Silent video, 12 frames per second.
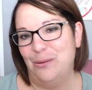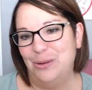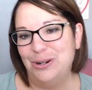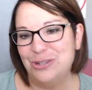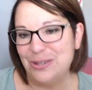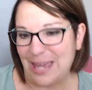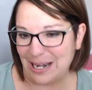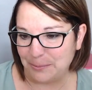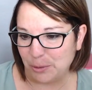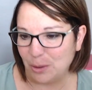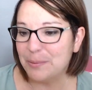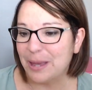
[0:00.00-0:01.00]
We don't do that
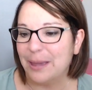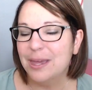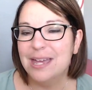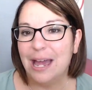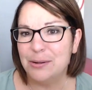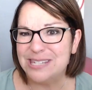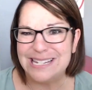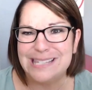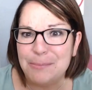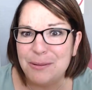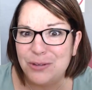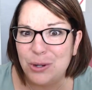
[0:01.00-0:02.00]
anymore, but I would say
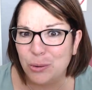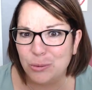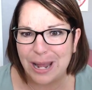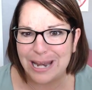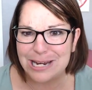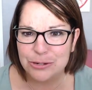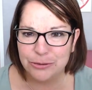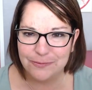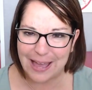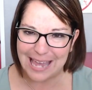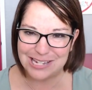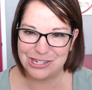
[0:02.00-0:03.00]
some of you are ready to
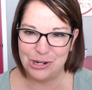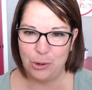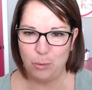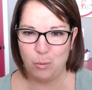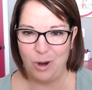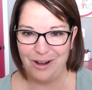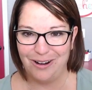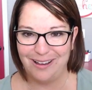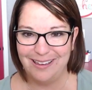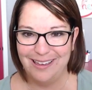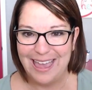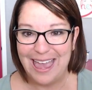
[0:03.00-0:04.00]
revise your work.